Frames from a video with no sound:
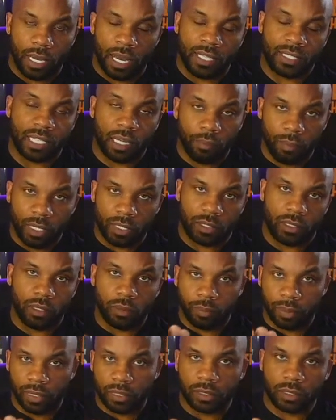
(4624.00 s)
As I mentioned, the
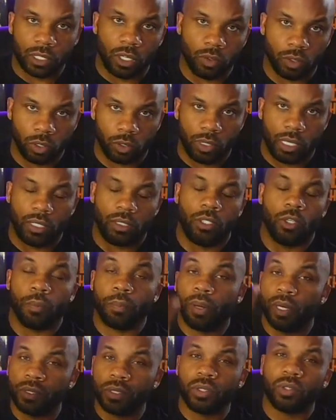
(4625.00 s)
business owner credit. Your
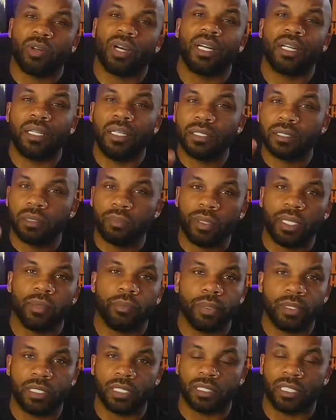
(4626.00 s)
personal credit needs to be in
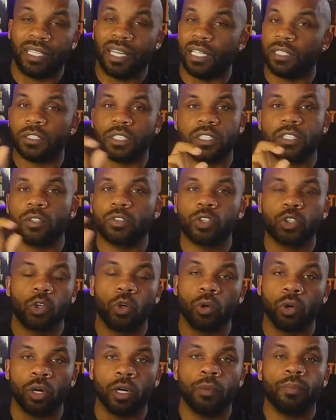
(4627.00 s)
position, not just your
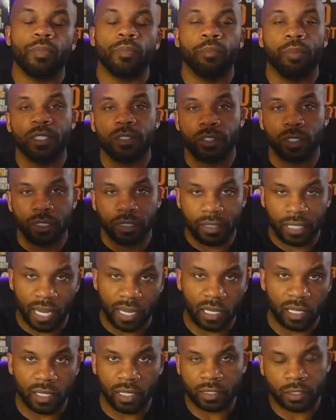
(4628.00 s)
score, but your
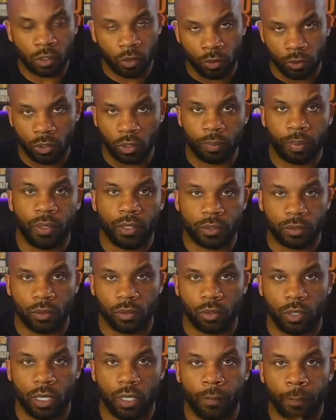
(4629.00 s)
data that's on your personal
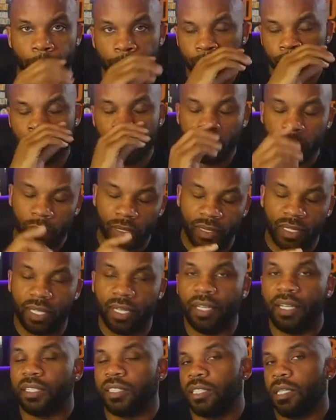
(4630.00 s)
credit. But
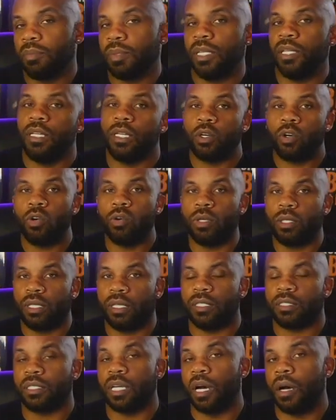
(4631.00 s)
then there's something in the corner
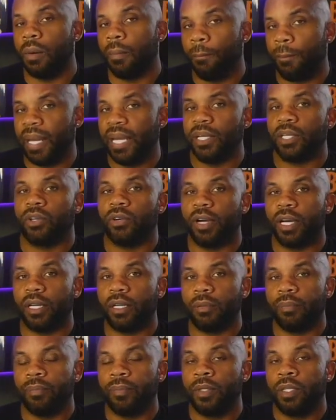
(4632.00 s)
that's called bank
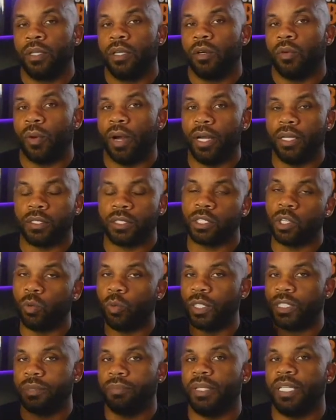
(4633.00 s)
credit, right? So
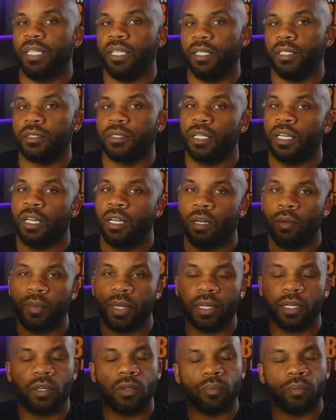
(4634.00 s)
which means, and I'm not
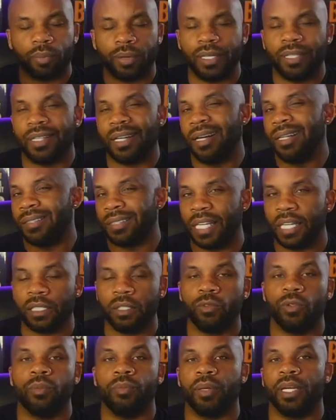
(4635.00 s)
going to break down exactly
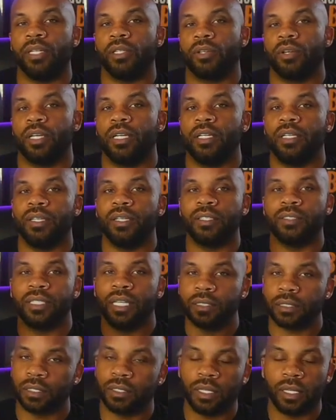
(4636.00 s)
what bank credit is.
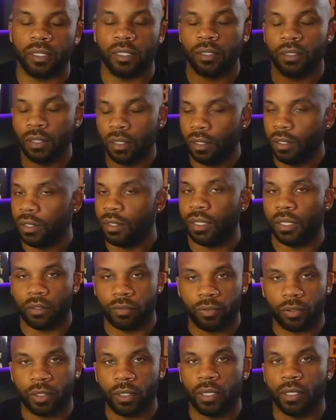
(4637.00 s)
That's another day
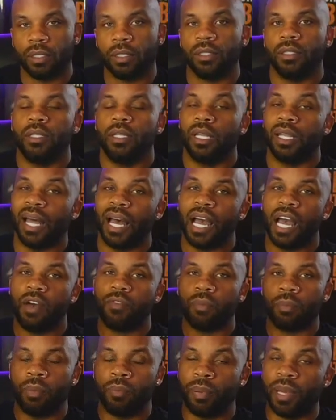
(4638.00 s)
for another live.
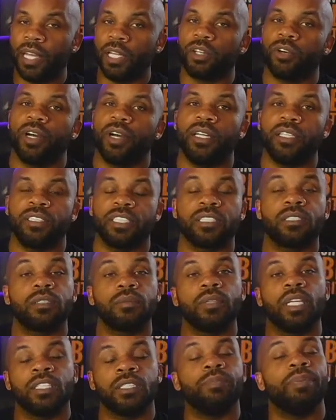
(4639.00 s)
But bank credit just
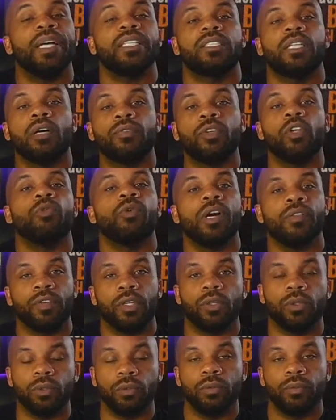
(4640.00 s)
is based off your
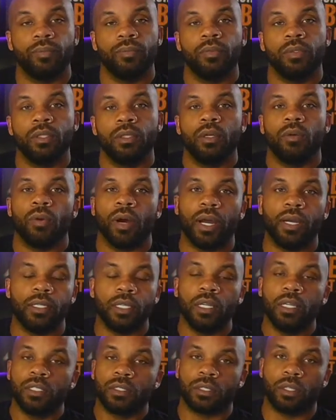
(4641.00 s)
revenue. Right.
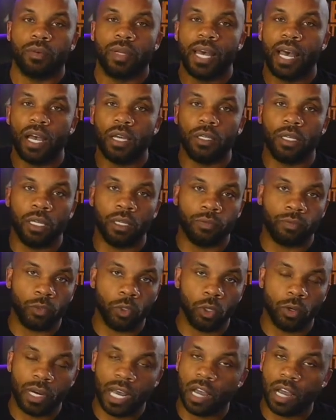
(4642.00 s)
So now if you
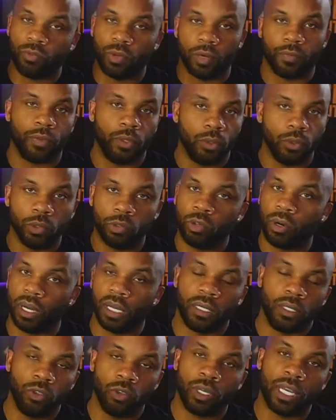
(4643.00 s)
don't have revenue, you
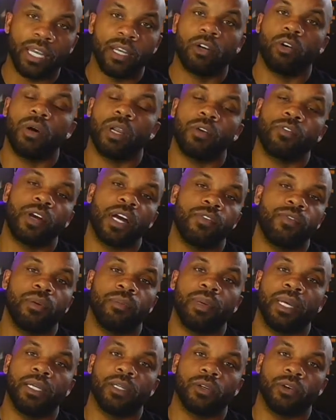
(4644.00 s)
you can't qualify for
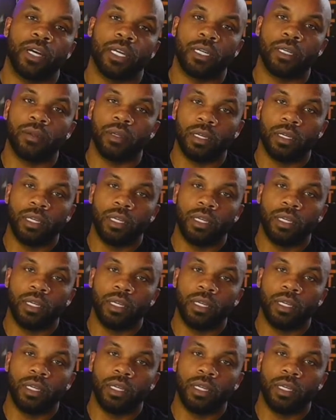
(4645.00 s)
bank credit.